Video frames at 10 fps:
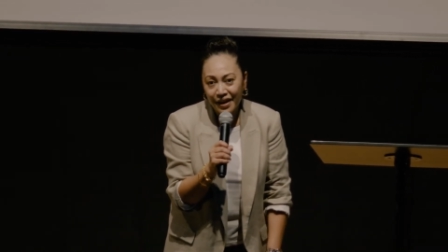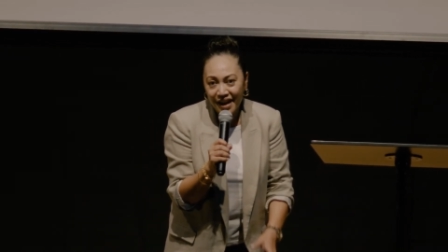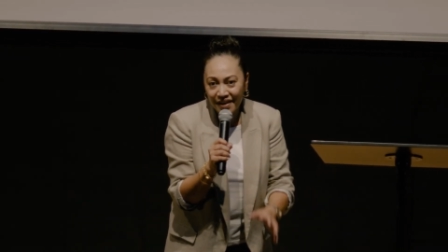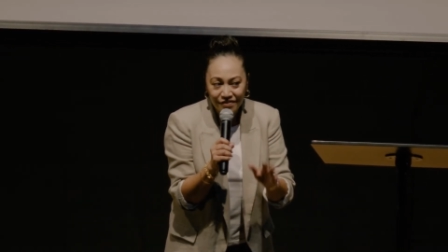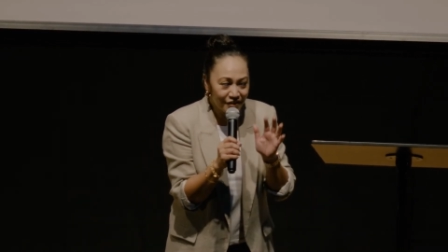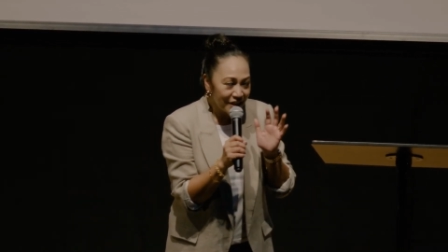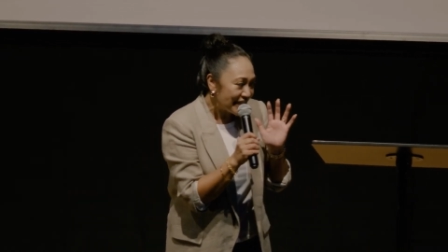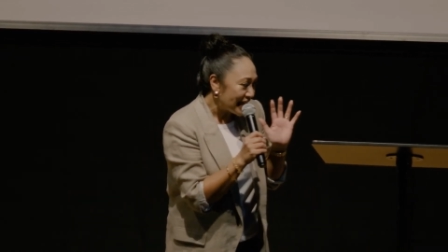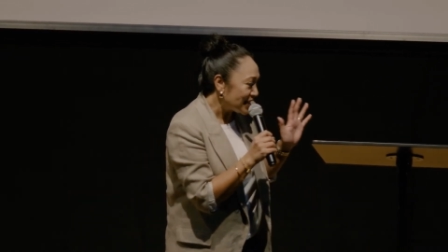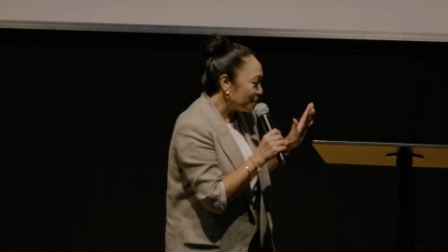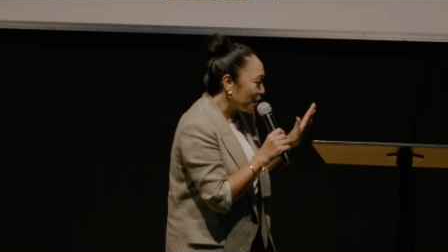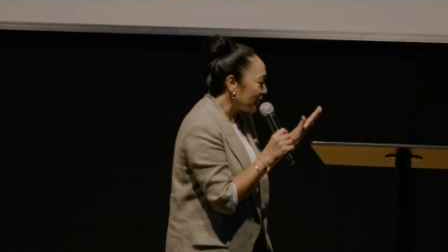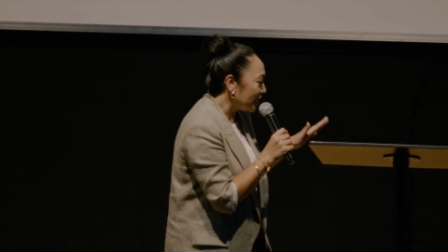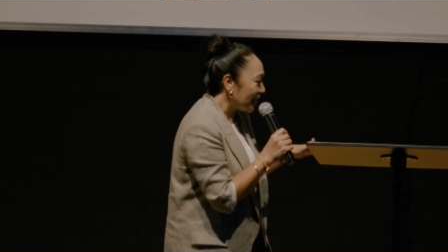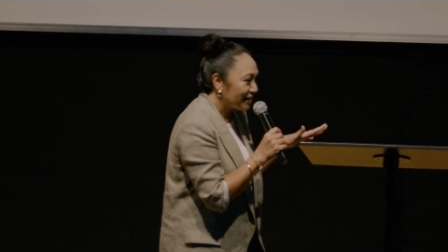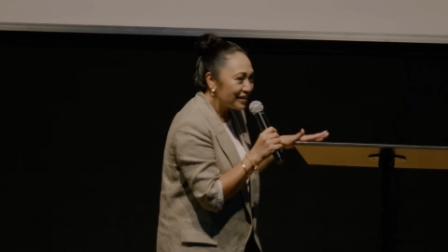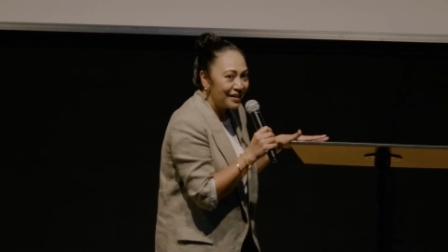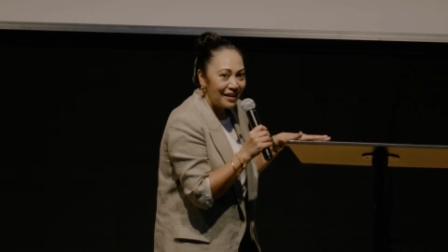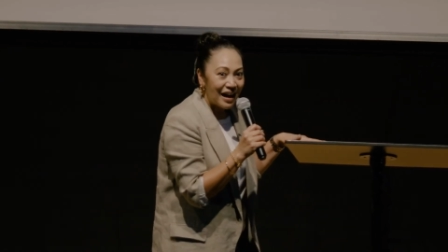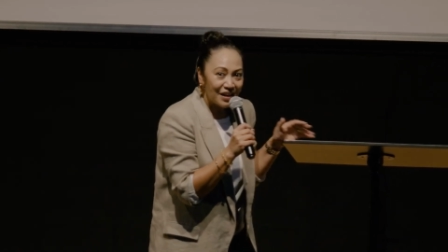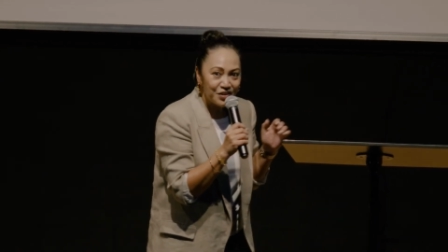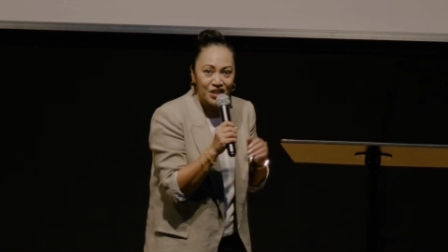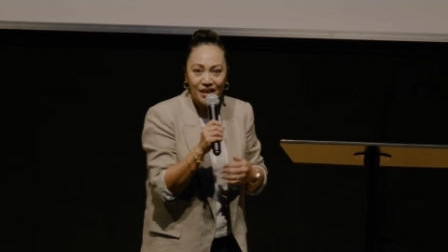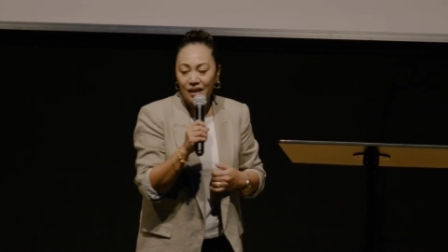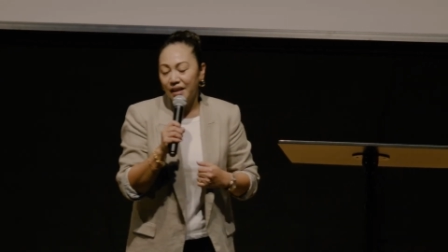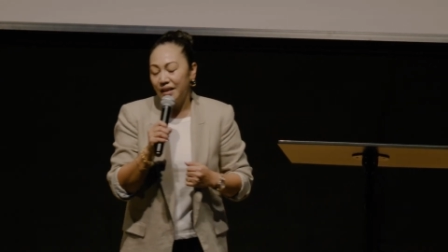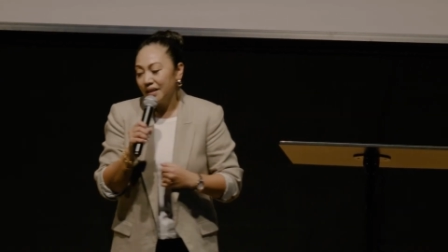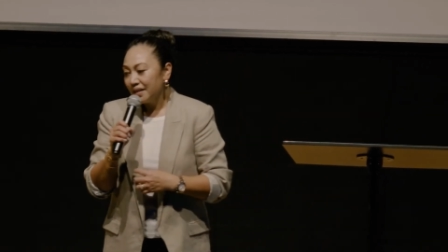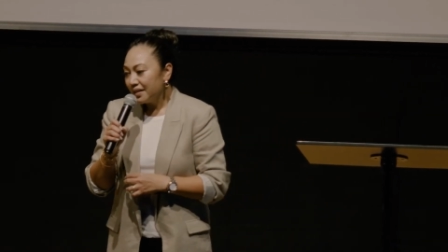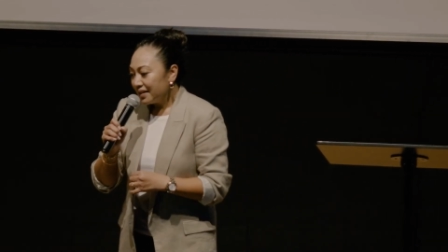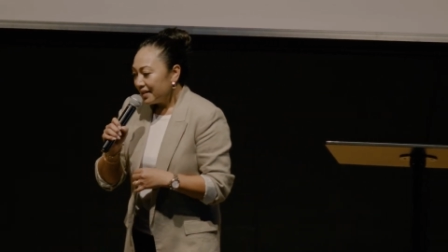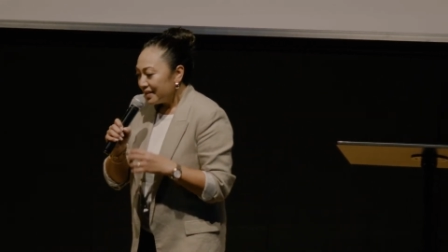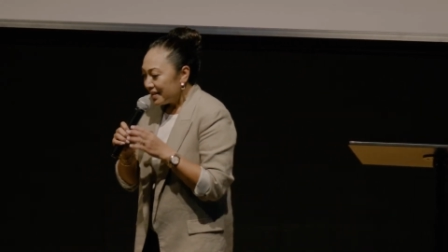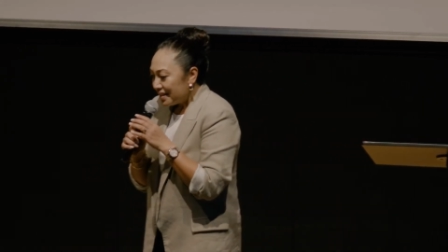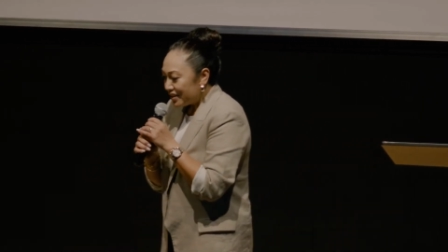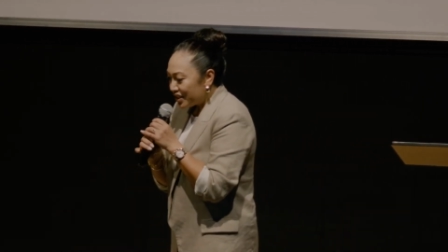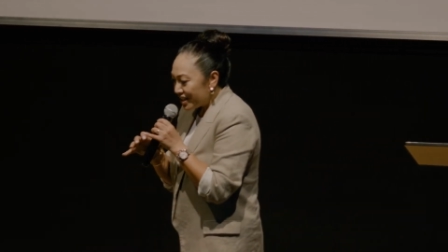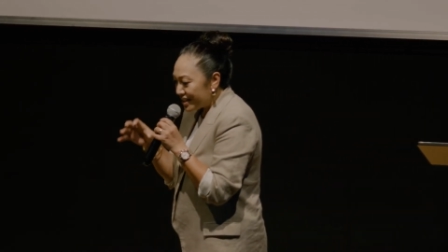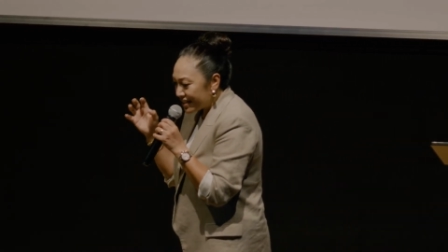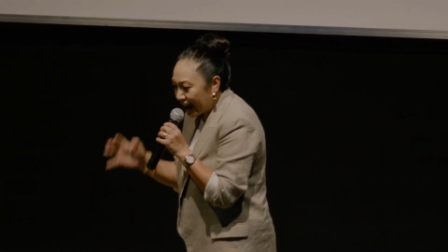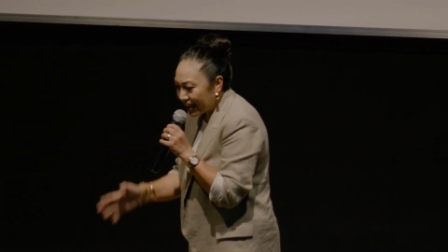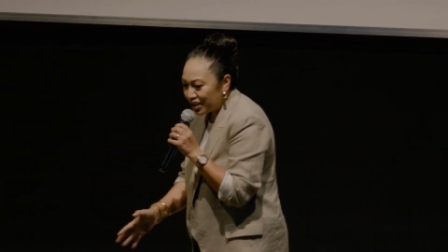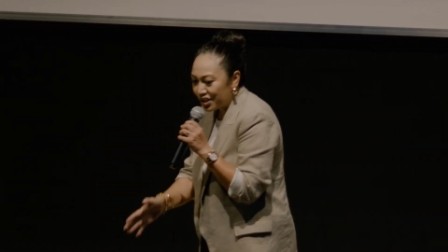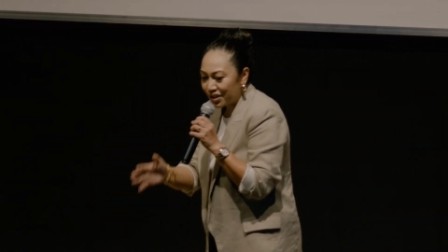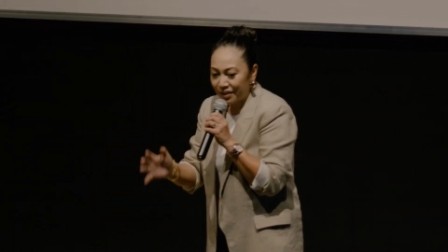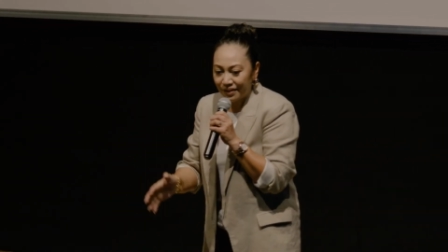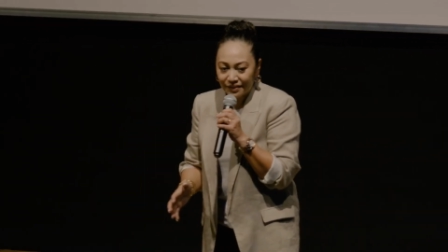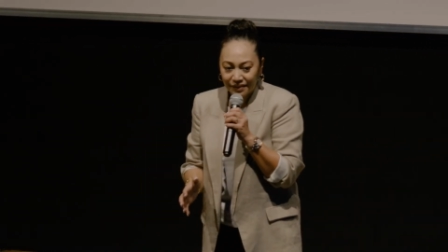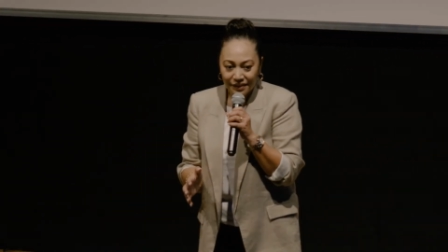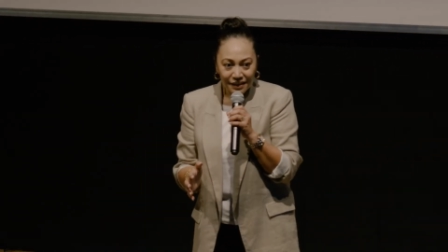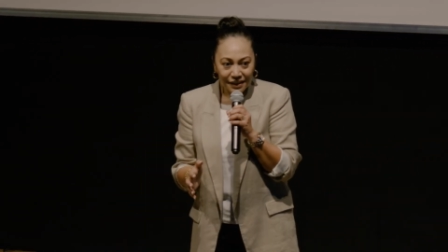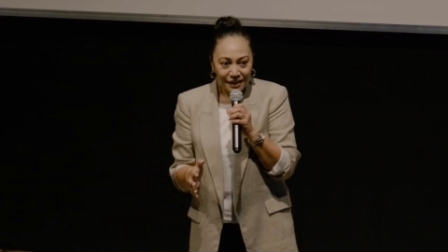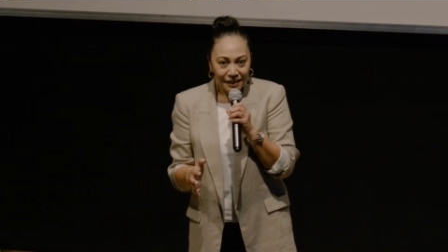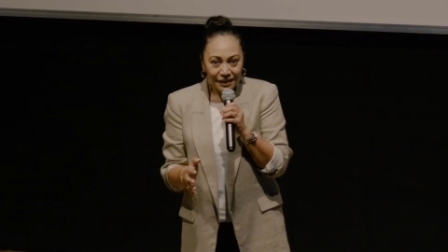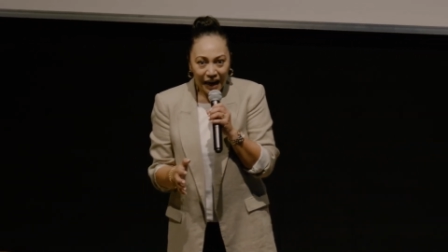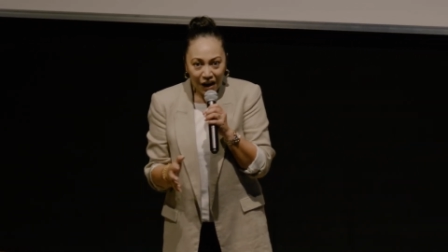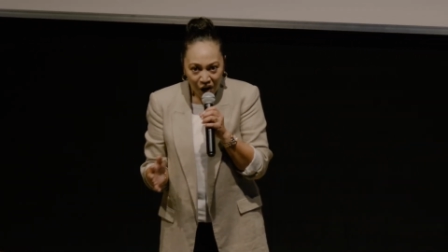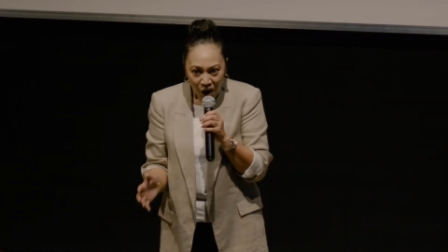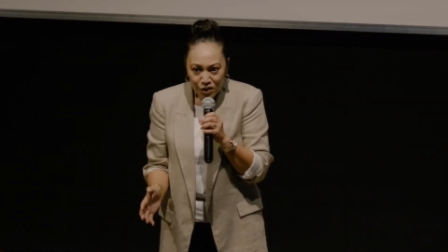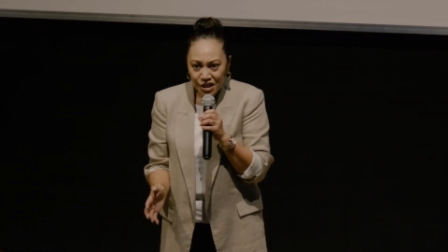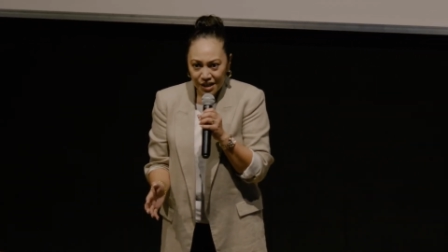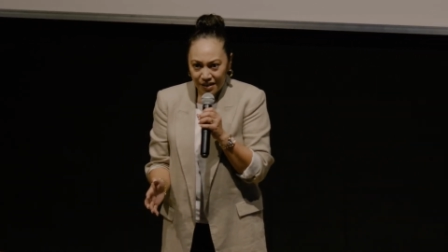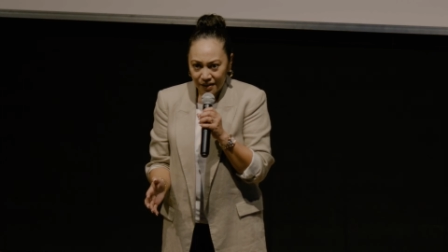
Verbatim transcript: Every testimony that I've shared, it just touched on our culture,